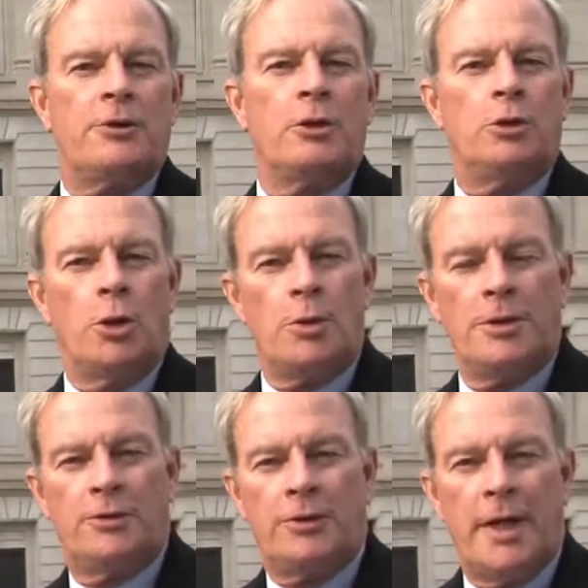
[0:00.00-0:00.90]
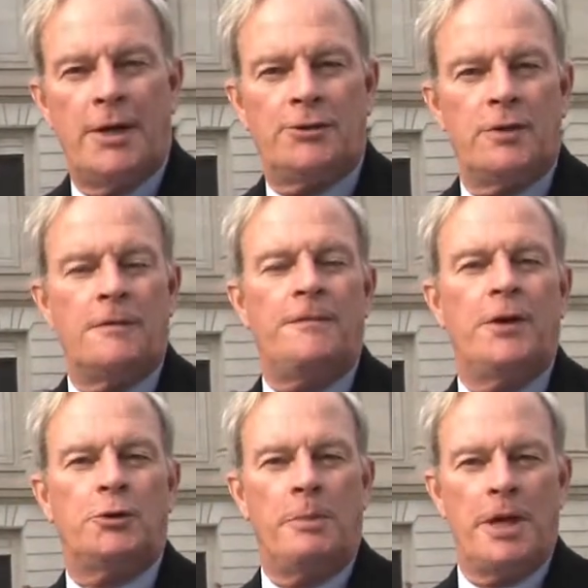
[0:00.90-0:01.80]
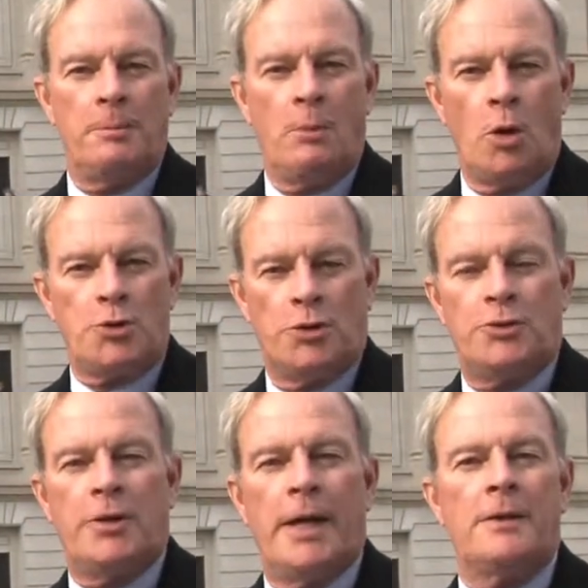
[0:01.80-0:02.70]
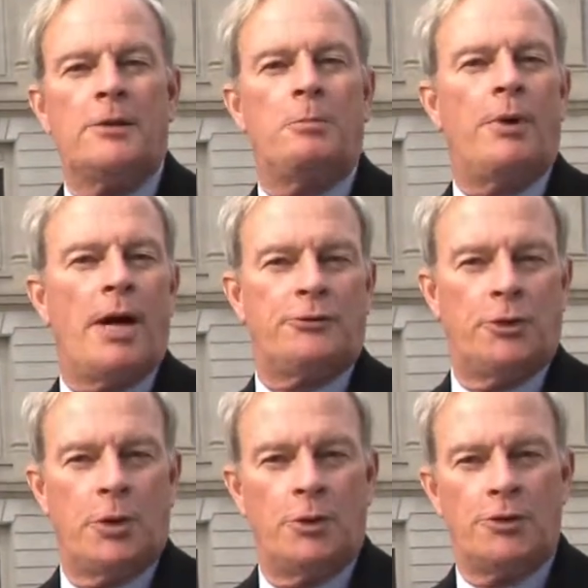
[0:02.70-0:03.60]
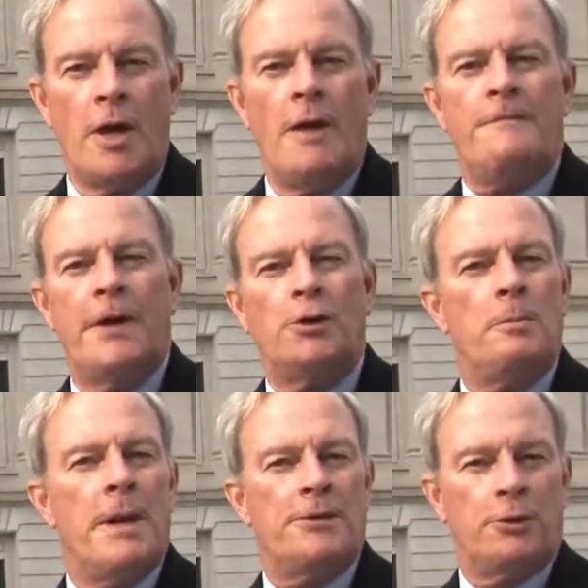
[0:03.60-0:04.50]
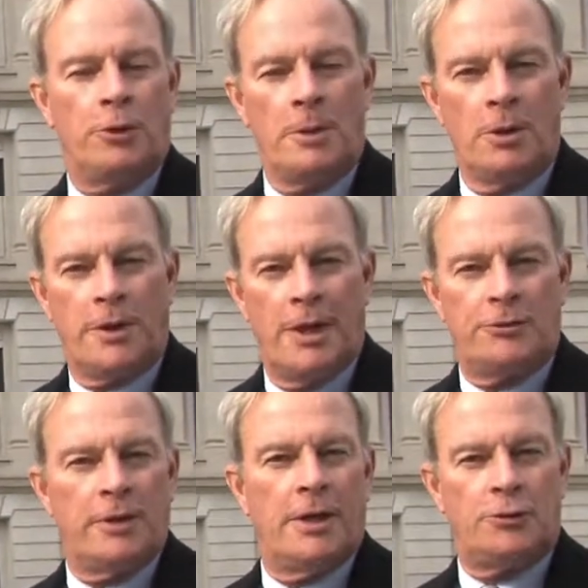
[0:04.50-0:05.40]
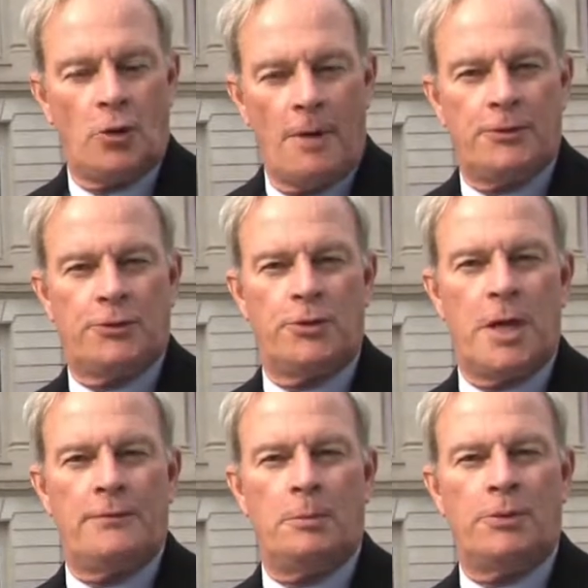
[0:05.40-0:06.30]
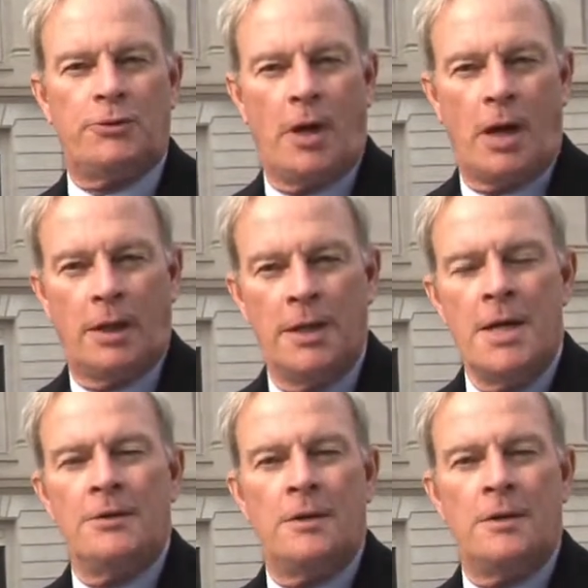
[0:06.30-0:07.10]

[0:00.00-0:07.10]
has concluded its case, the defense made a motion saying that the prosecutors failed to make the criminal case against Officer David Bisard.